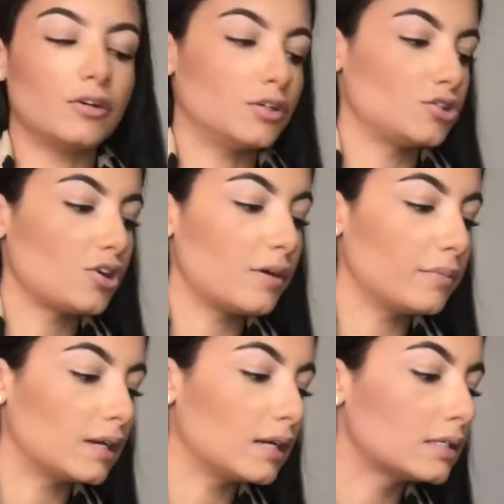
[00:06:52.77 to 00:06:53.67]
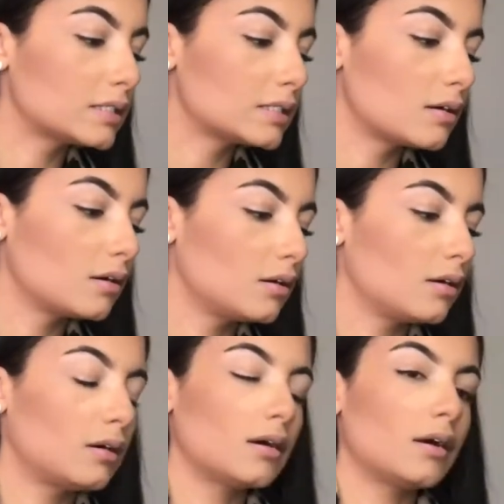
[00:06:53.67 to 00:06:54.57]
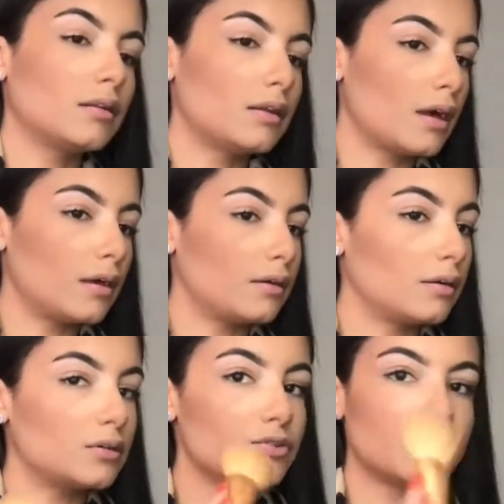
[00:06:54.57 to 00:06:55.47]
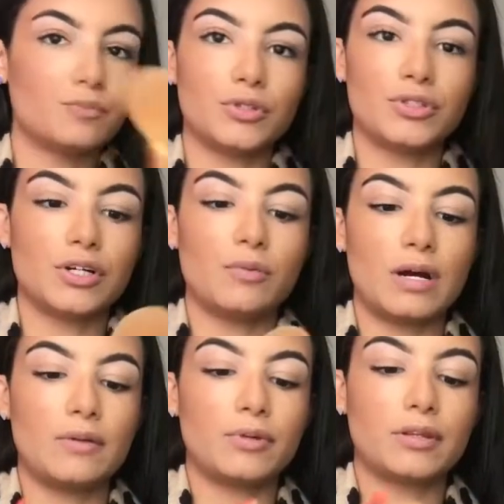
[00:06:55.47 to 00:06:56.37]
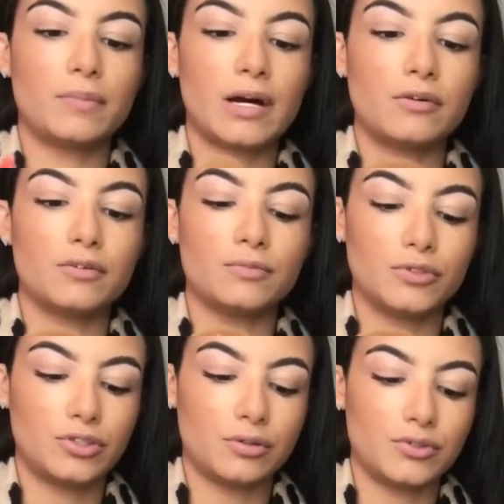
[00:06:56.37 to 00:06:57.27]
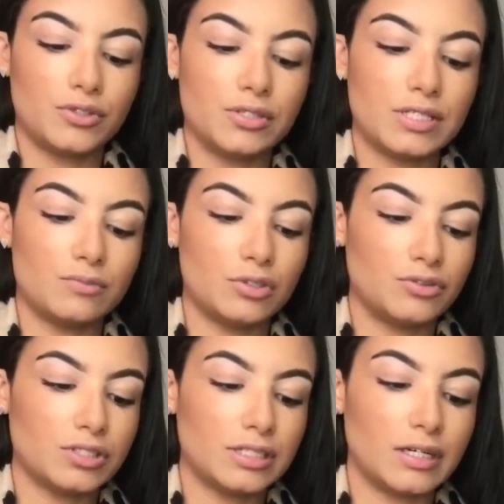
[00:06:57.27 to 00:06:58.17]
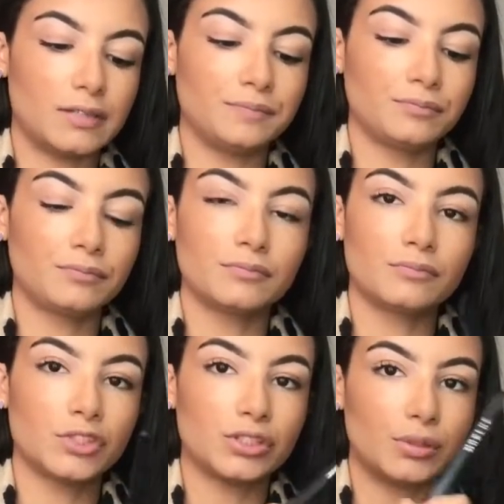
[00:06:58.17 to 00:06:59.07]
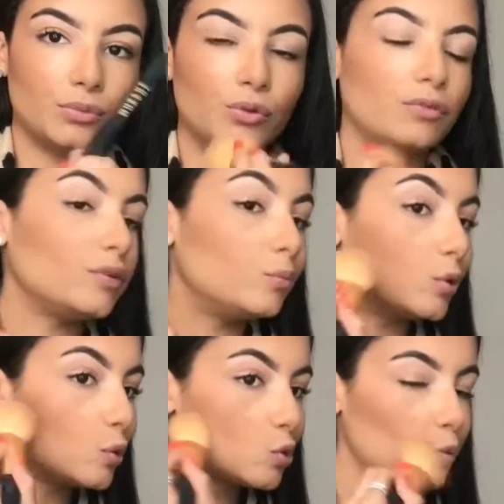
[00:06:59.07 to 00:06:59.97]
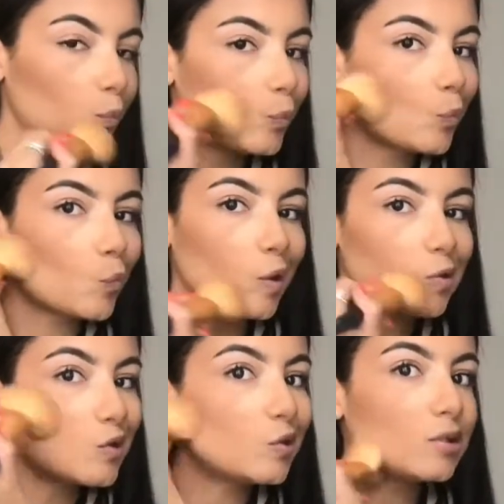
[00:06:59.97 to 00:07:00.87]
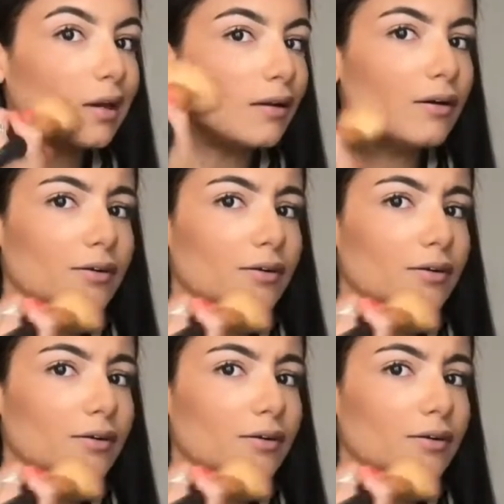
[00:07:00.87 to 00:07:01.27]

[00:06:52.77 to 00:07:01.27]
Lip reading: like 2 minutes, and then I'll just brush it away with the powder brush I was using, which is just a Morphe brush. As you can see though, I